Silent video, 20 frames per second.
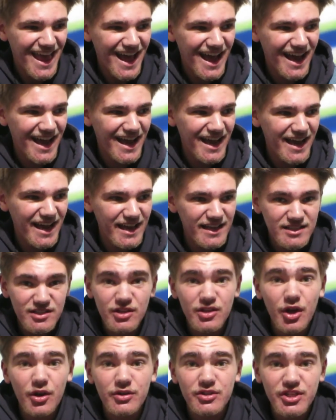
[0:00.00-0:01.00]

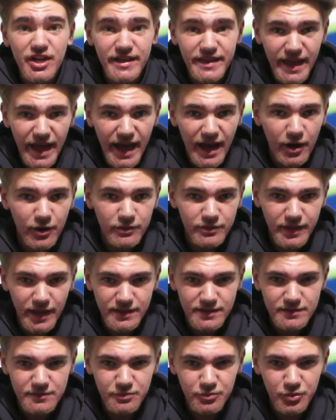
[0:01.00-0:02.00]
So go check that out.
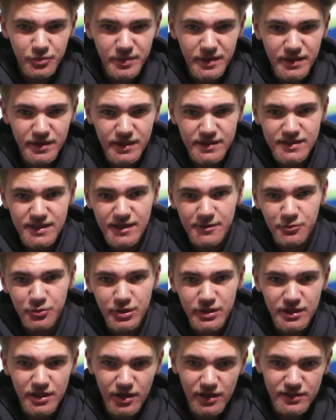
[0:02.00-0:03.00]
That will be the team
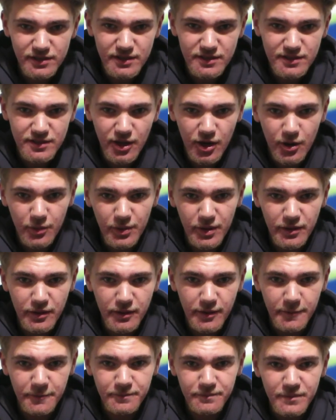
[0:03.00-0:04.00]
we'd like to start with.